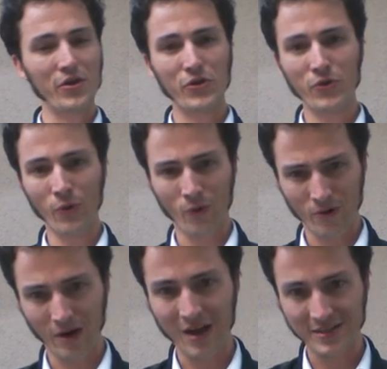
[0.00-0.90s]

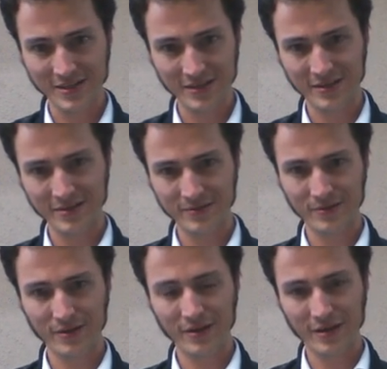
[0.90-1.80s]
Your idea
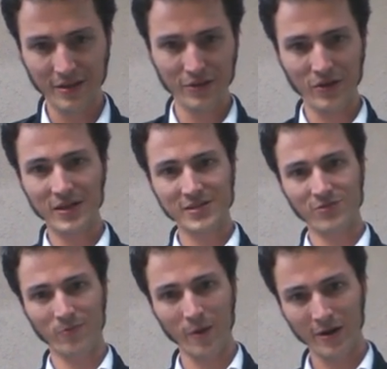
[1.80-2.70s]
in the United States
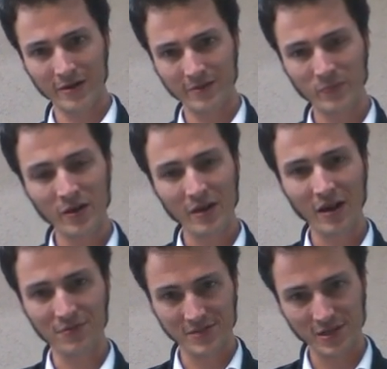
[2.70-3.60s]
of America
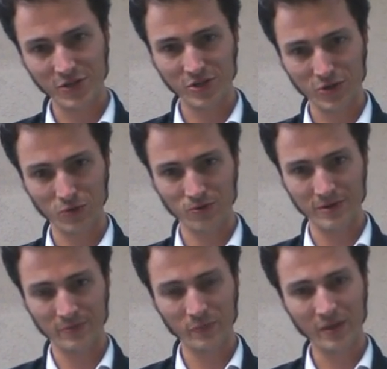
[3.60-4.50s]
of teaching children
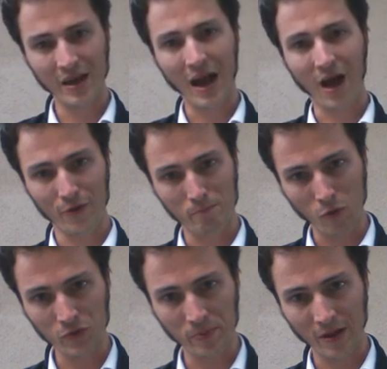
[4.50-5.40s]
how to
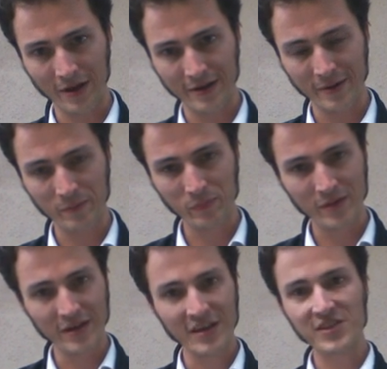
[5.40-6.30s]
multiply
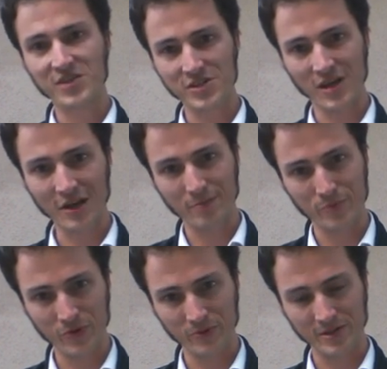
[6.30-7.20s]
does not
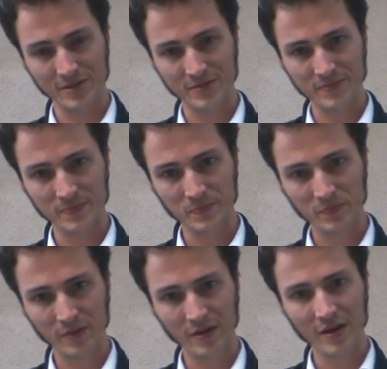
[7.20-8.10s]
compute.
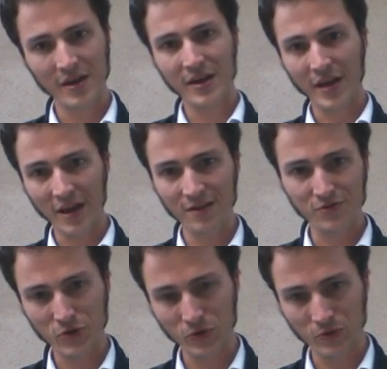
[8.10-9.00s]

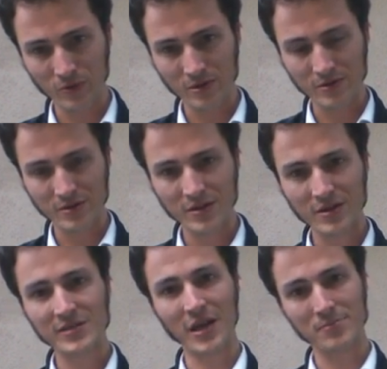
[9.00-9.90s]
-2
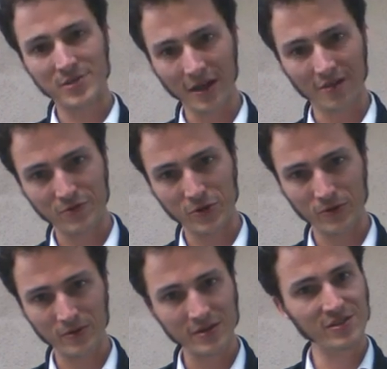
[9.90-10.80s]
times -2
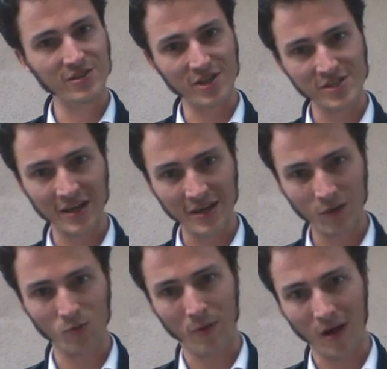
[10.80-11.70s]
does not
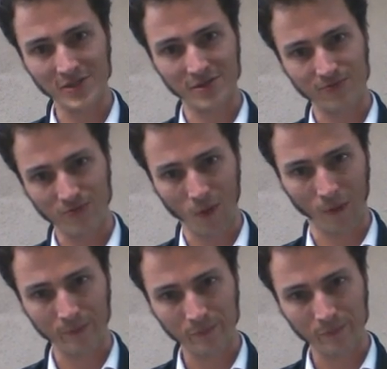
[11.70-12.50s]
equal +4.